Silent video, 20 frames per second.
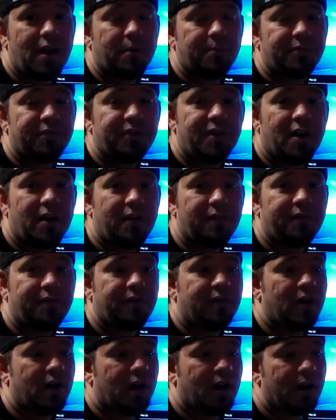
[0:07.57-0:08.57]
Phantom
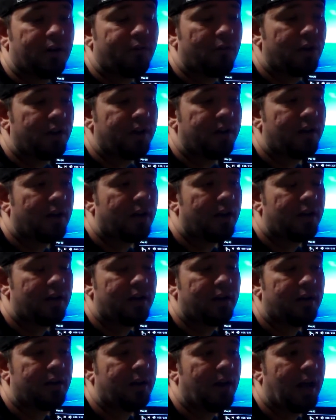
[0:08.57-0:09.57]
stuff. I've already
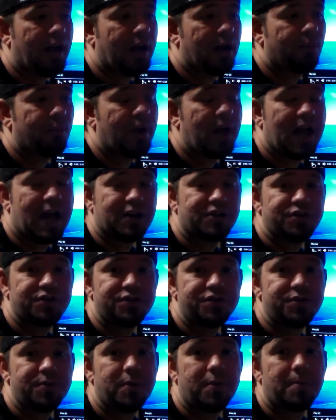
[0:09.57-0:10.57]
done a
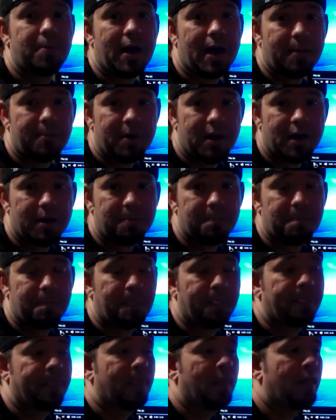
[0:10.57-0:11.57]
reaction to the Batman
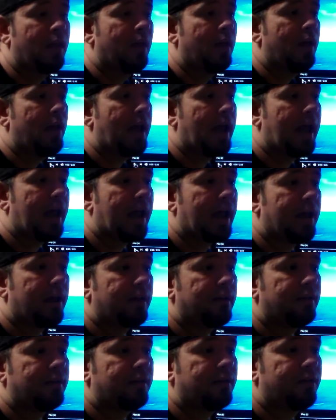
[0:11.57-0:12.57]

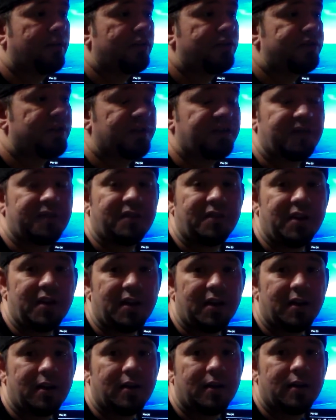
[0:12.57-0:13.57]
and the Justice
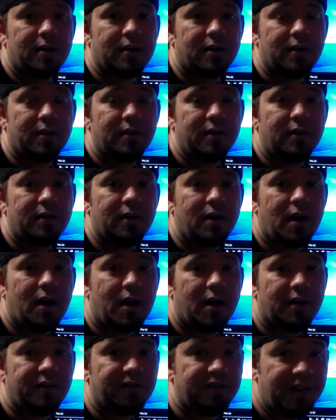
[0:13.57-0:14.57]
League
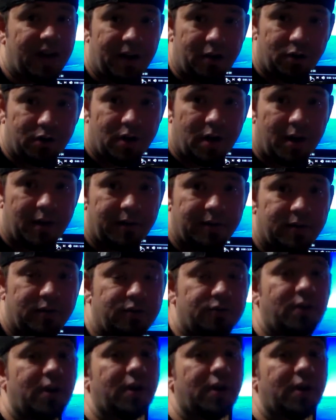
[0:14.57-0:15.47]
Snyder Cut